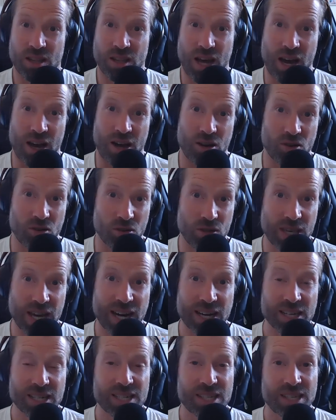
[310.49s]
our
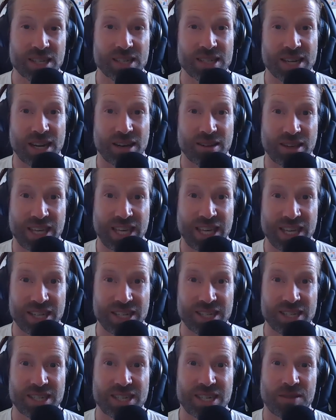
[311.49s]
youngsters, our
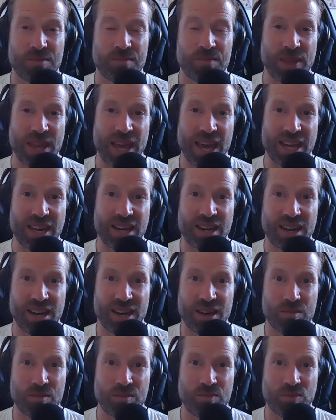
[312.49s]
kids. And
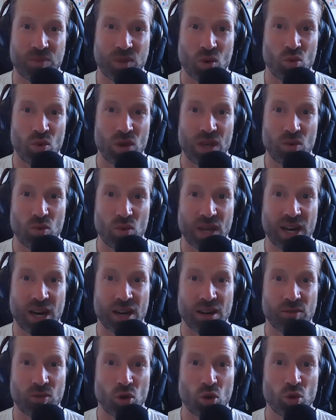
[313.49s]
um, we we kind
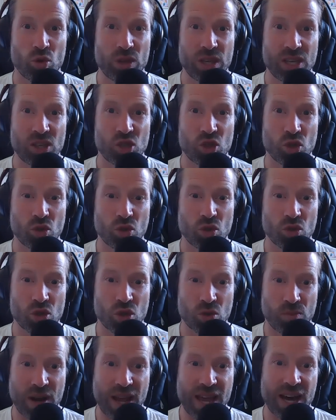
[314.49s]
of all need to to
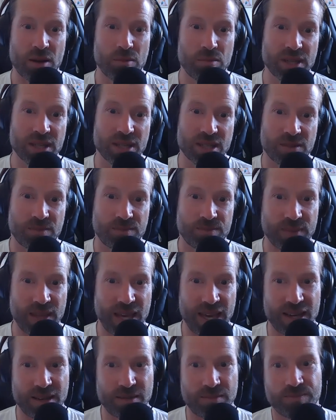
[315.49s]
play our bit.
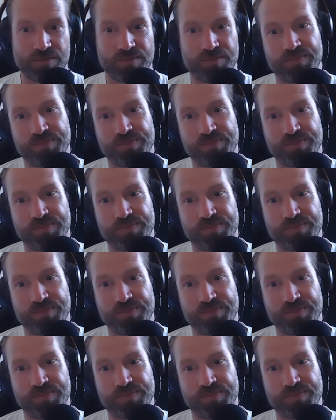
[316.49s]
Um,